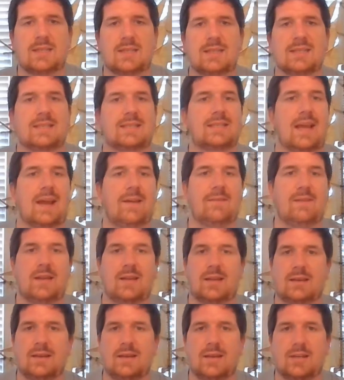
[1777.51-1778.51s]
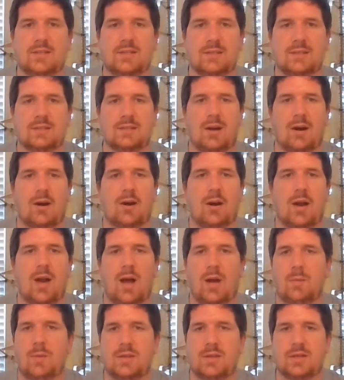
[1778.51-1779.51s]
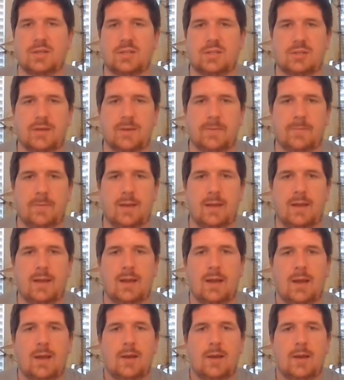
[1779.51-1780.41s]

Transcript: the safety conditions are not what they should be.